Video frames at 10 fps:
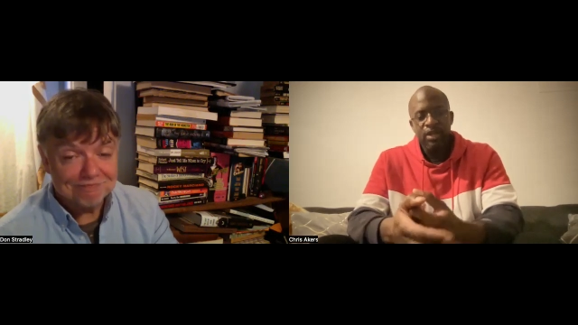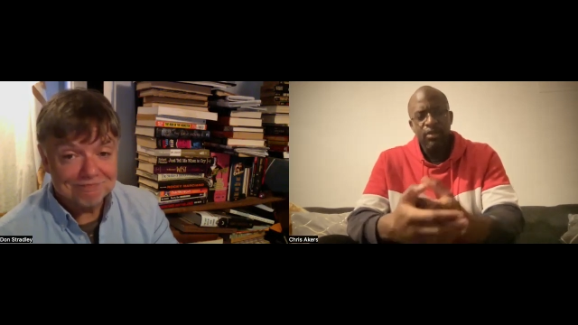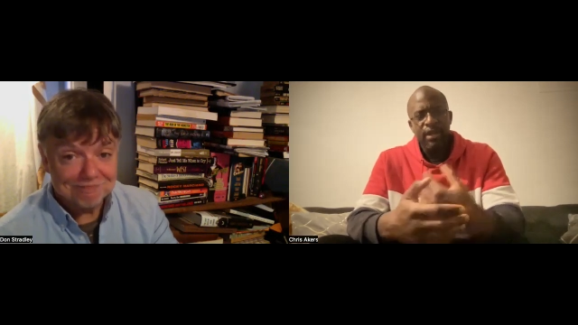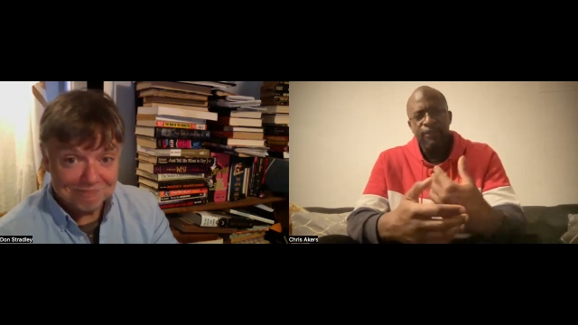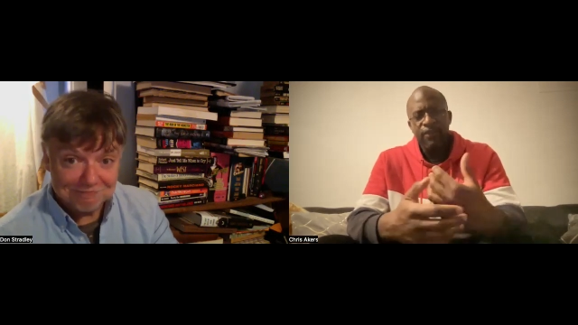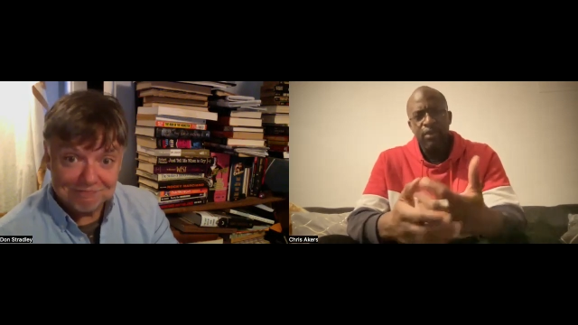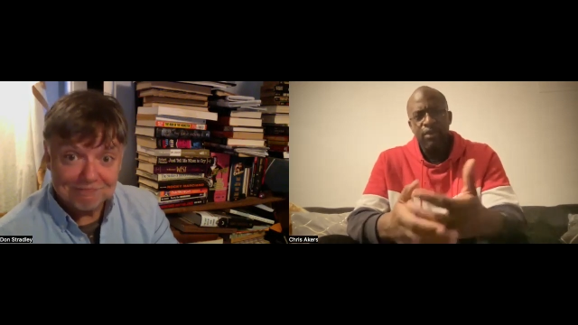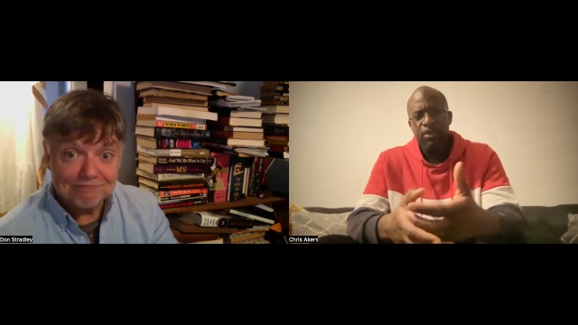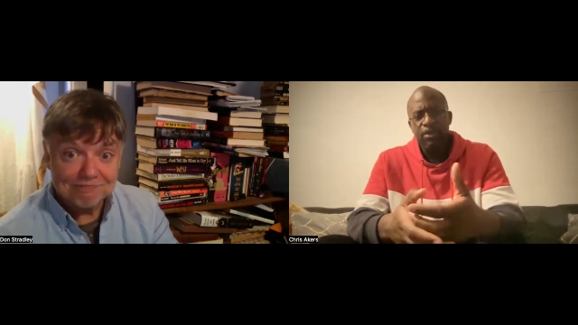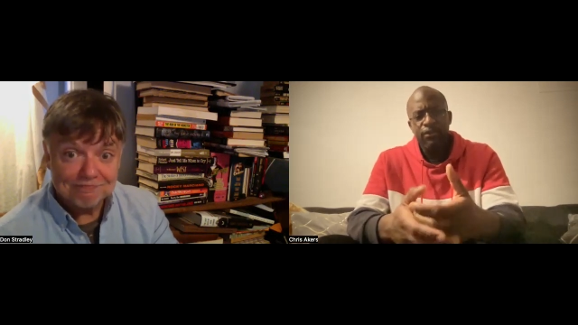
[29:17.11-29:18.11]
Speaker 1: She would get
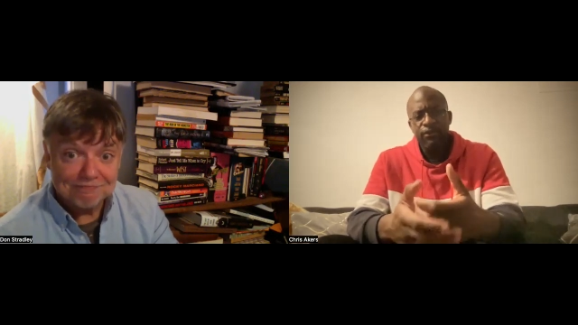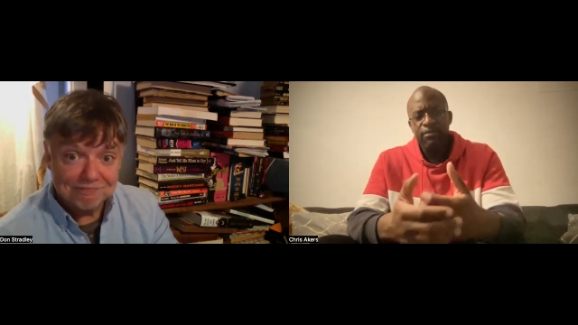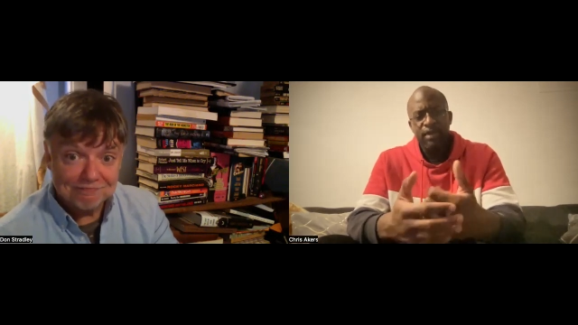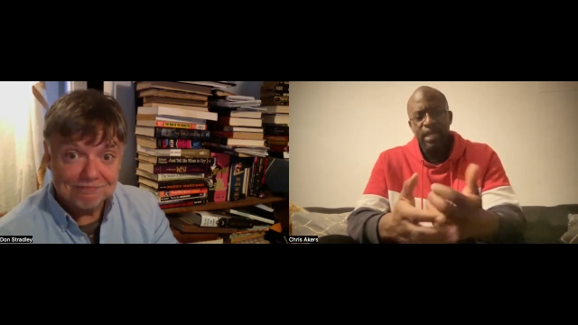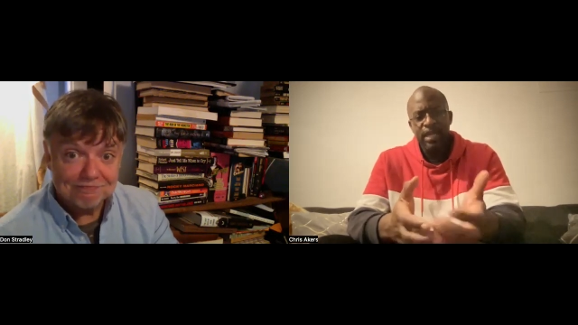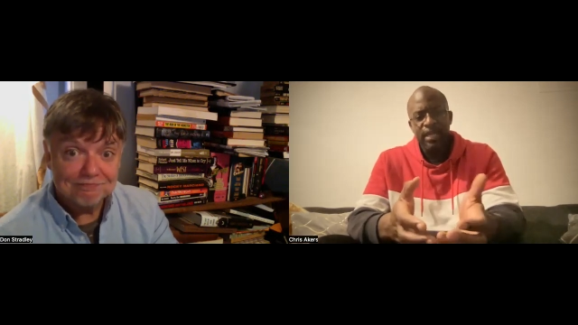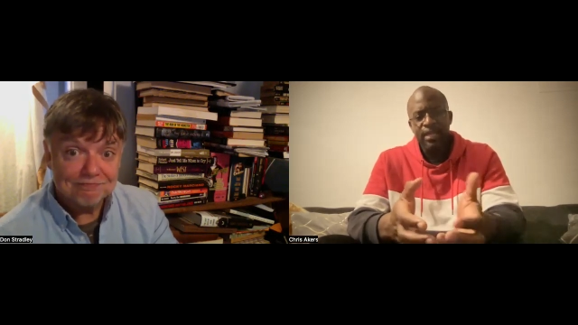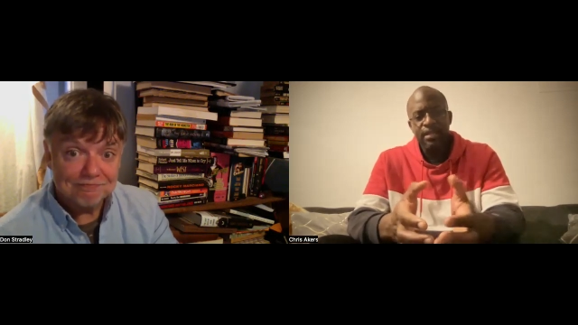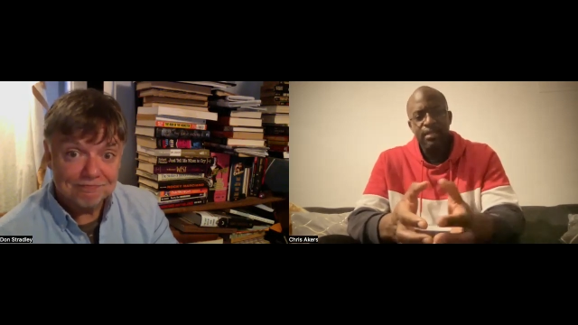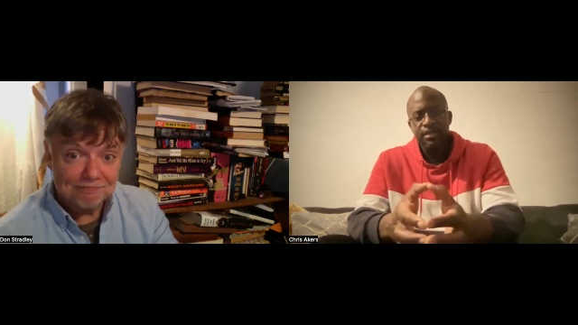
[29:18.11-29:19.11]
phone calls from
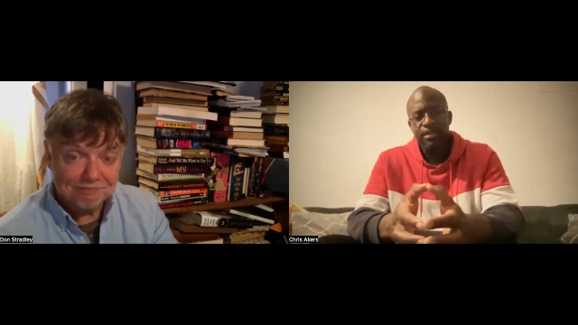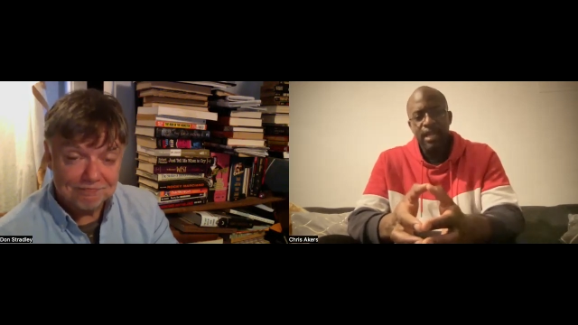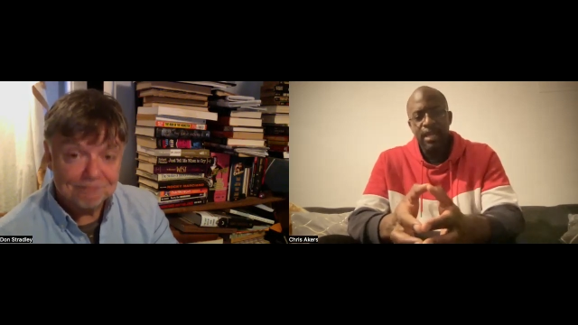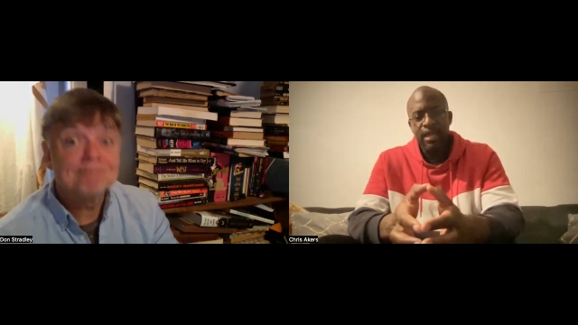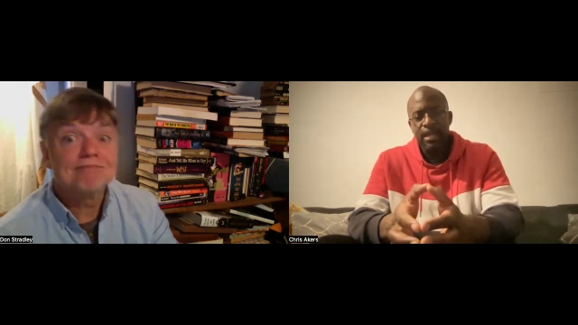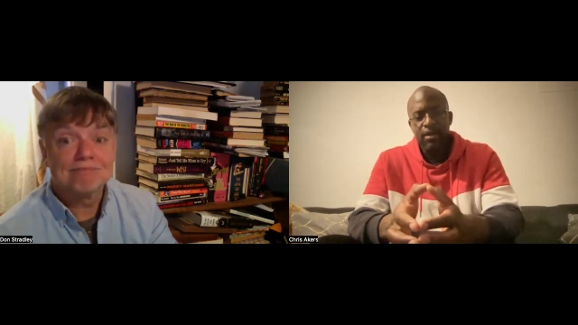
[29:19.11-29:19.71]
police and saying,